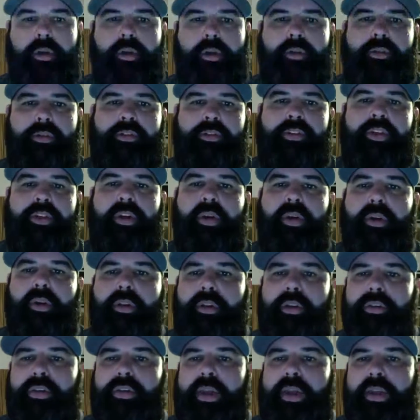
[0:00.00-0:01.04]
So it
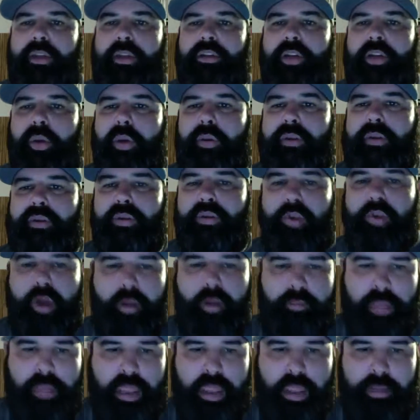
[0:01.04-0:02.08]
looks like Jonas
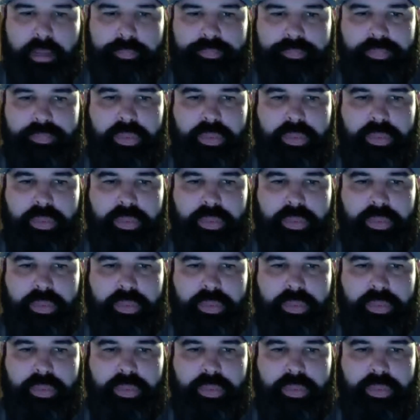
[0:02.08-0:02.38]
Grumby,